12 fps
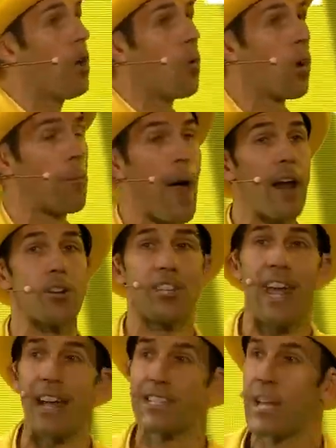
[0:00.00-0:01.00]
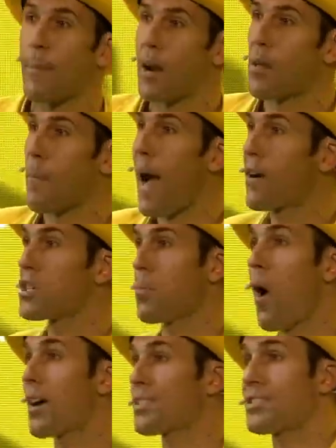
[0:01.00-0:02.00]
where batters can't step out of the batter's
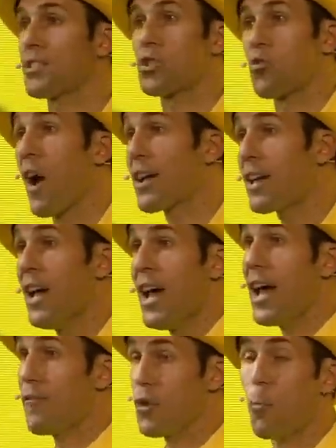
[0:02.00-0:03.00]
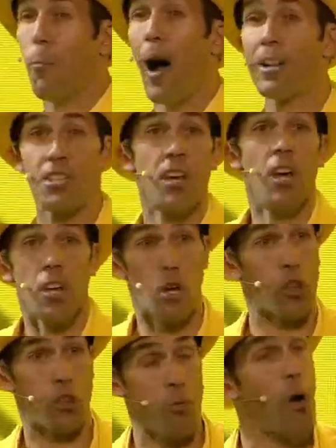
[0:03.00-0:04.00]
box. It's a strike. If you bunt, you're
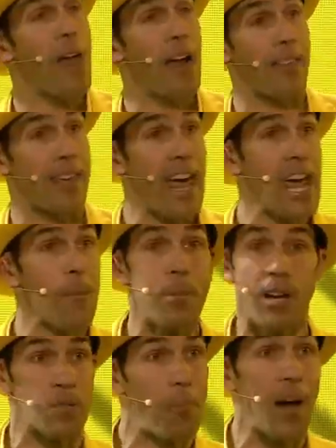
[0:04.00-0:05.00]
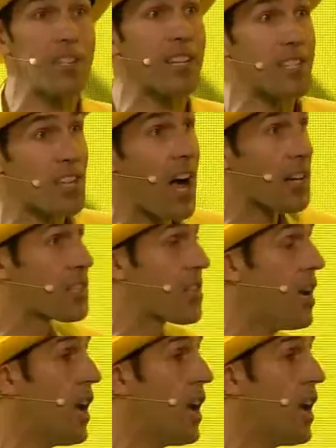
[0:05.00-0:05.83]
thrown out of the game because bunting sucks.